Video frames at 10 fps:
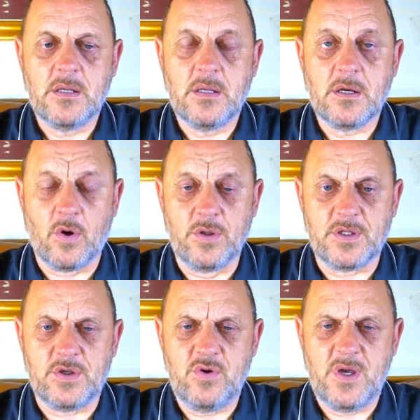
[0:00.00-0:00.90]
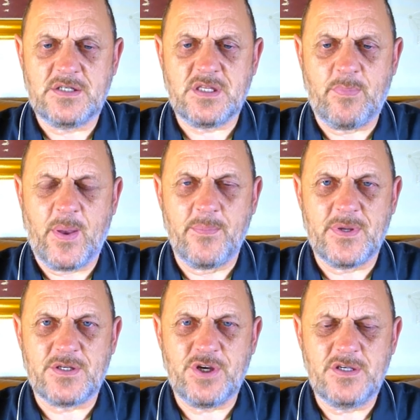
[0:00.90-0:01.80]
according to the US Department
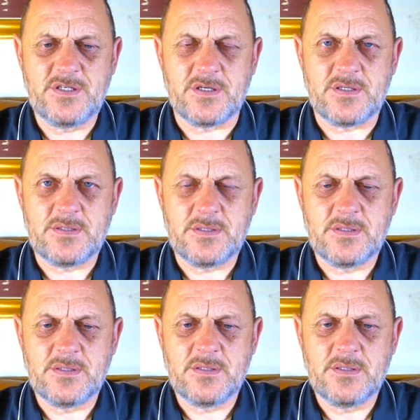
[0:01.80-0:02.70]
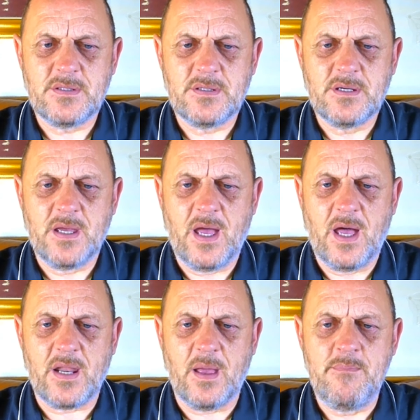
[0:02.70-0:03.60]
of Justice,
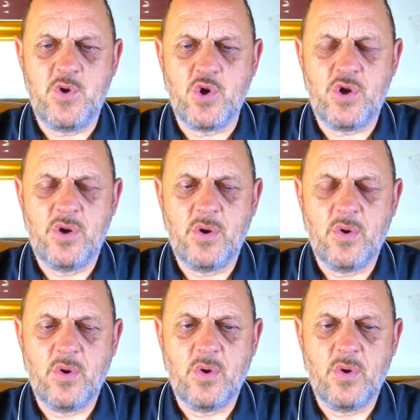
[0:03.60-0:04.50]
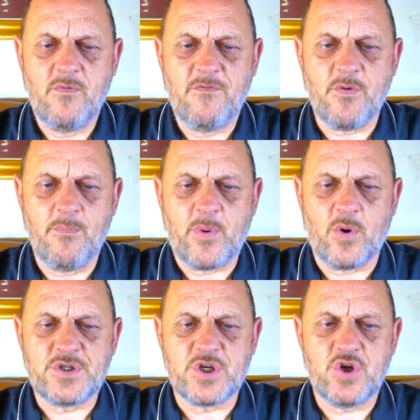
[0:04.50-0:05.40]
are immune from
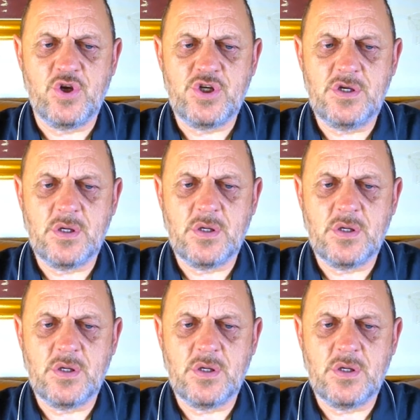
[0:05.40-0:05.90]
prosecution.